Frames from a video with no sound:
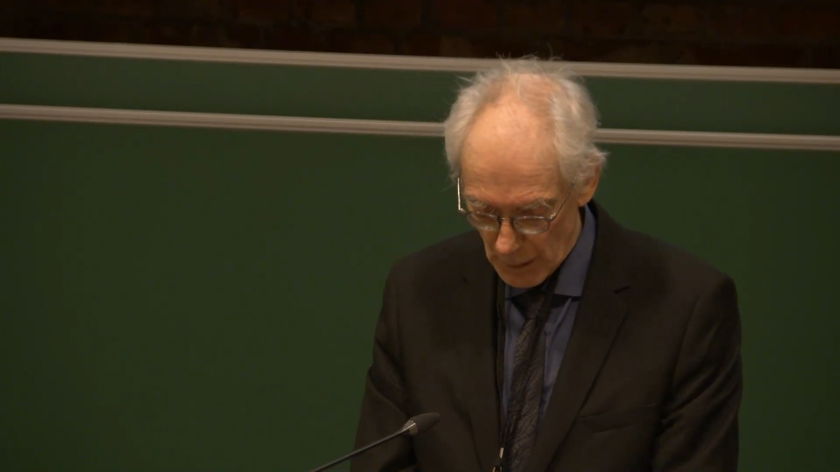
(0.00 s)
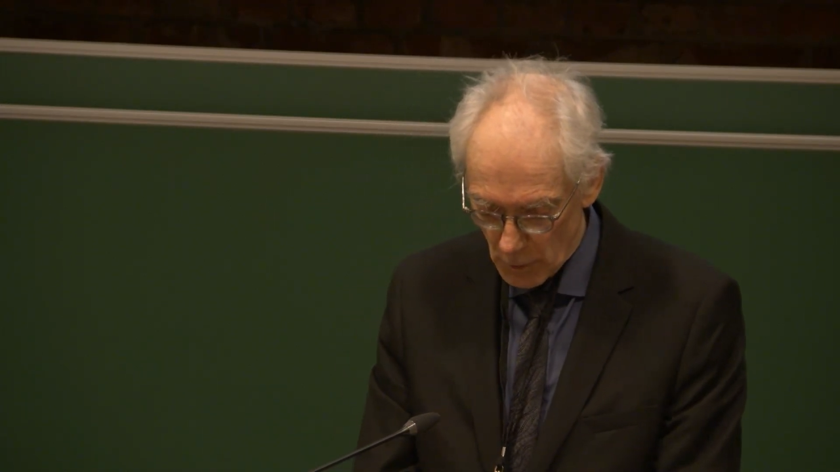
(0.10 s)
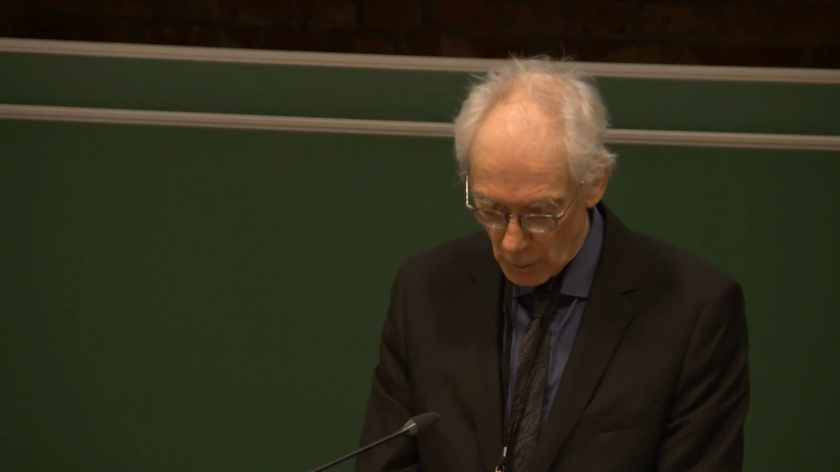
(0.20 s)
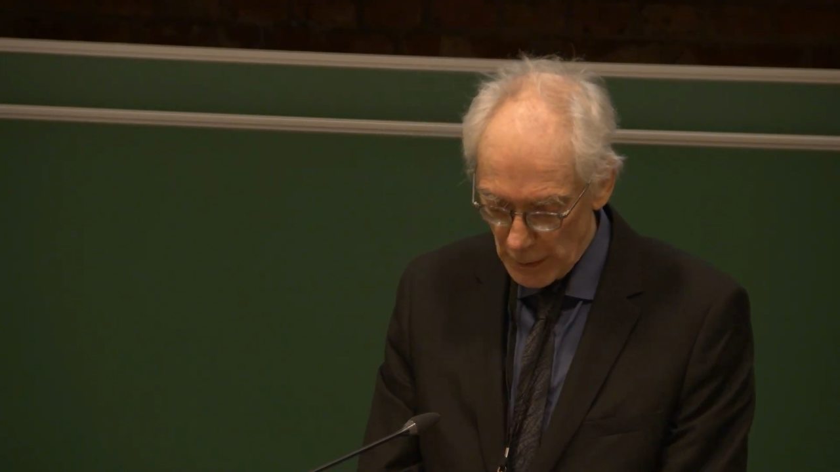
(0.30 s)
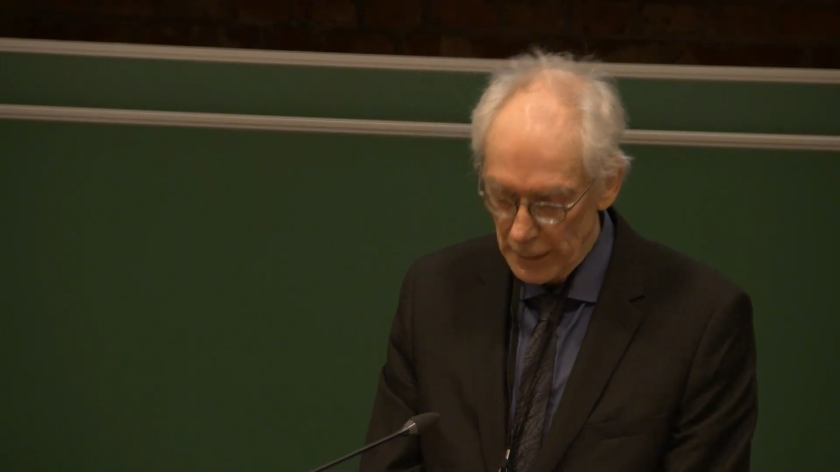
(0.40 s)

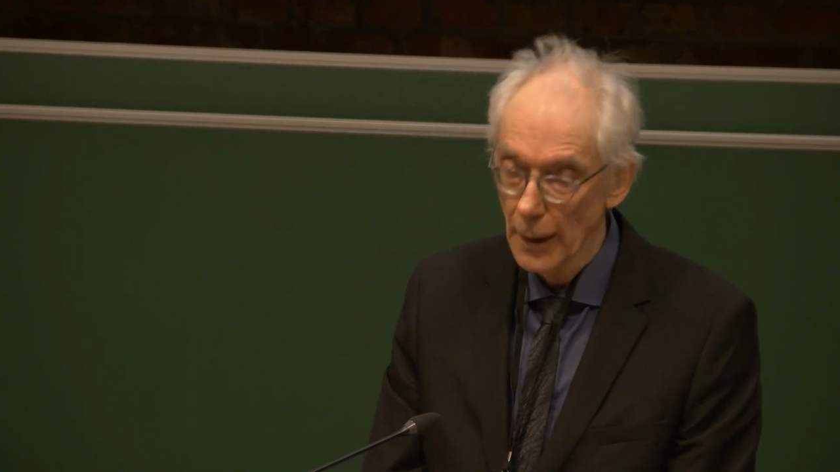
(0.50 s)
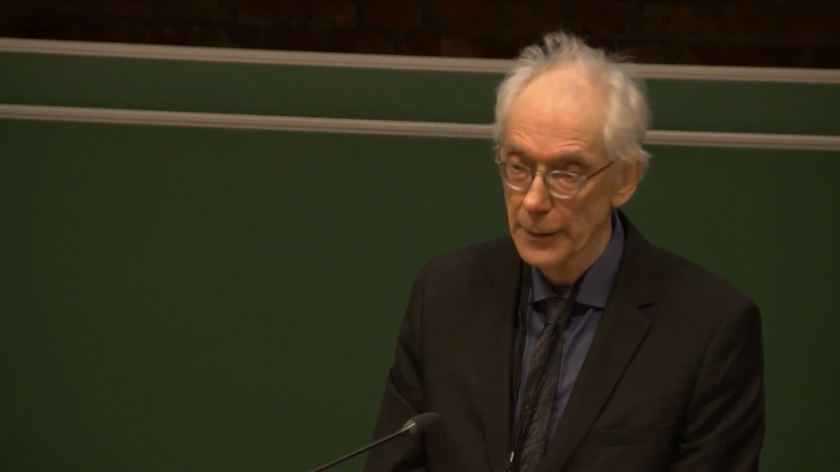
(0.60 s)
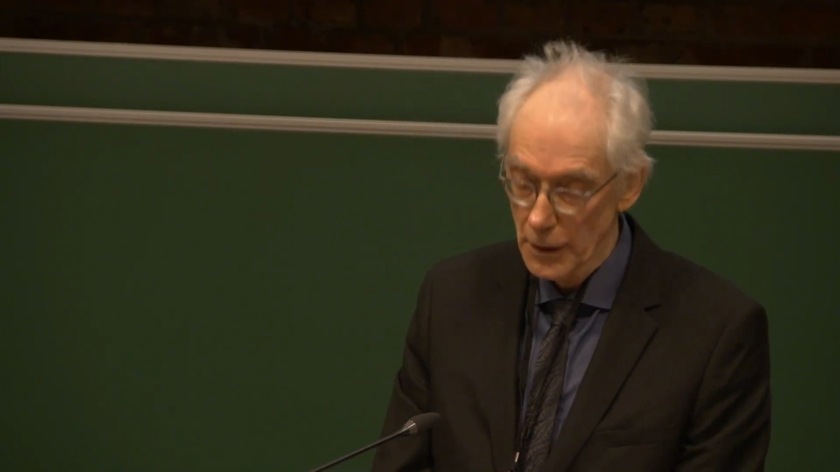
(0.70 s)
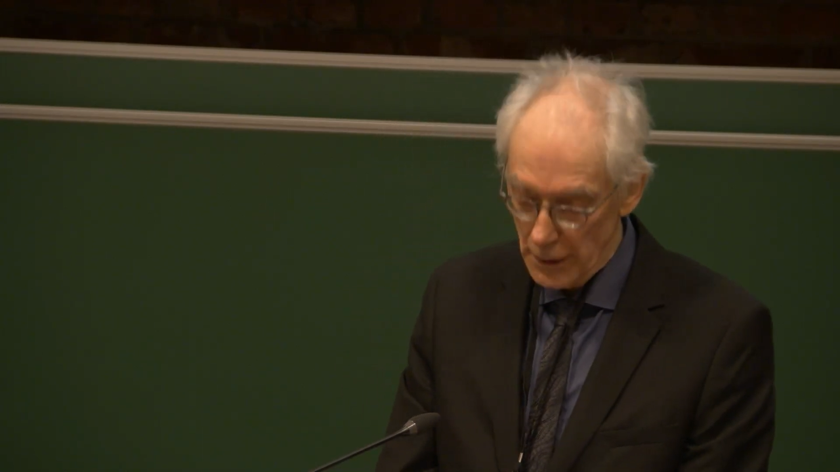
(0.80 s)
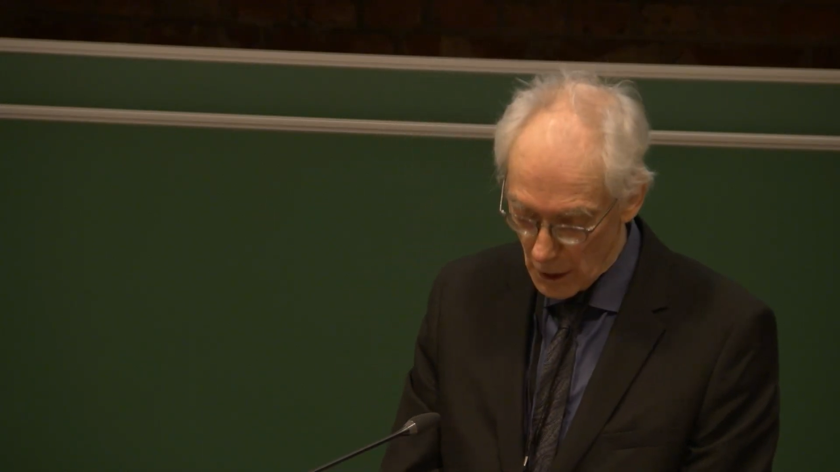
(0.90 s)
What we'd
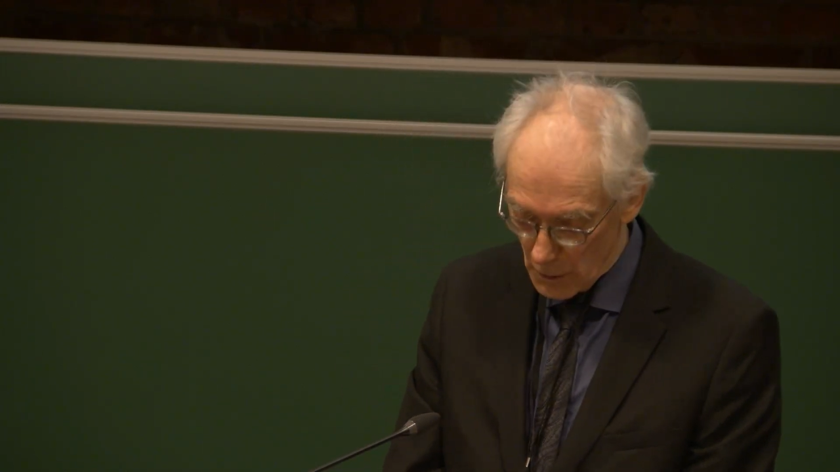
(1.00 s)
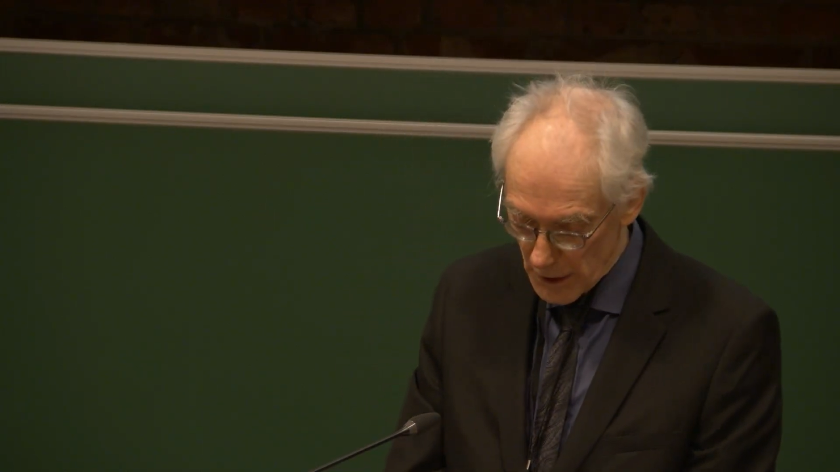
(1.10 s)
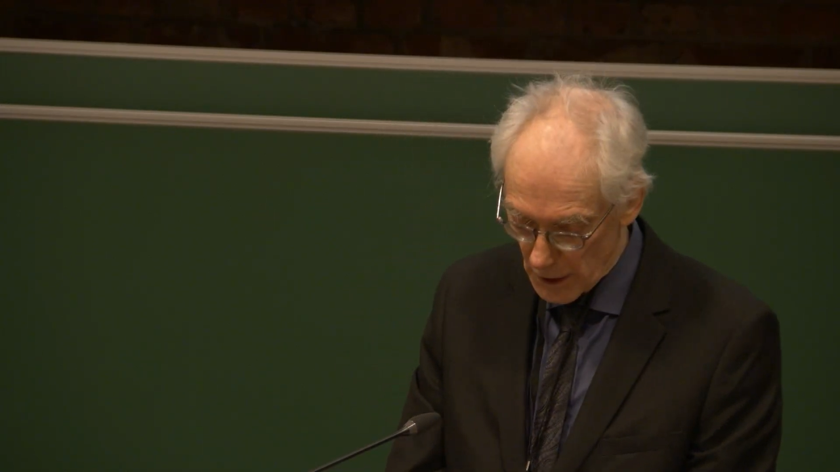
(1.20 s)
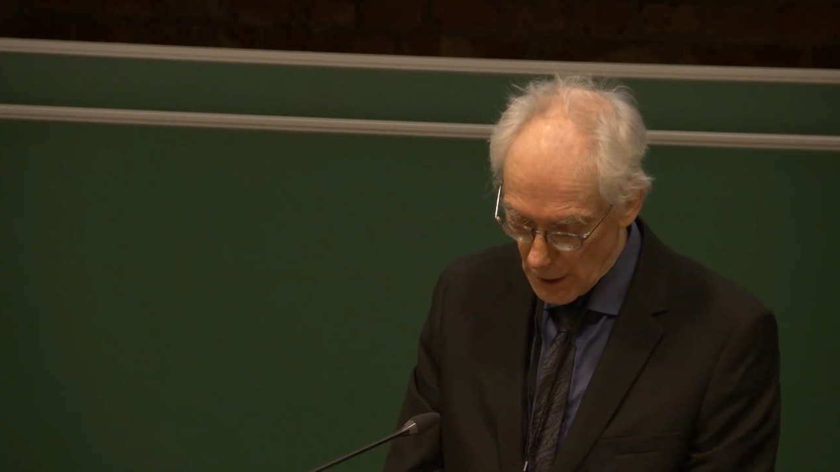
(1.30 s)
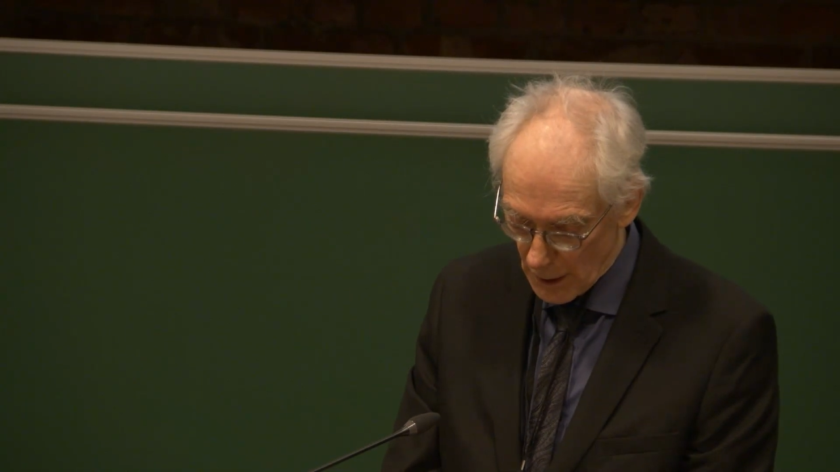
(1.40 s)
like to know
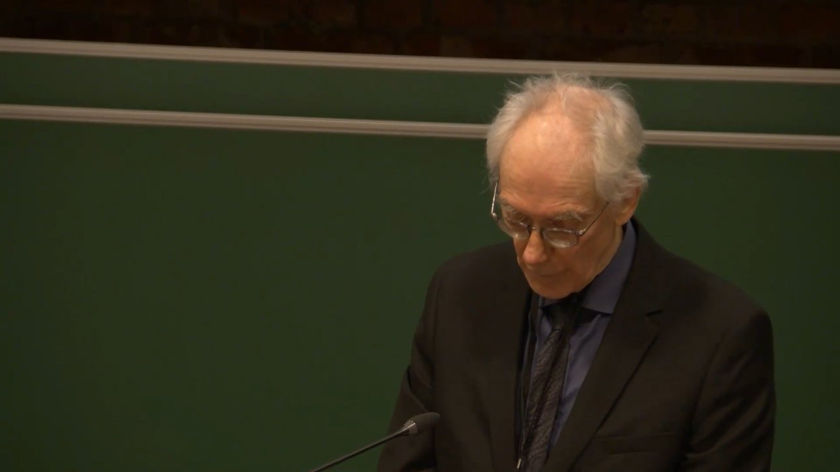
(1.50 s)
is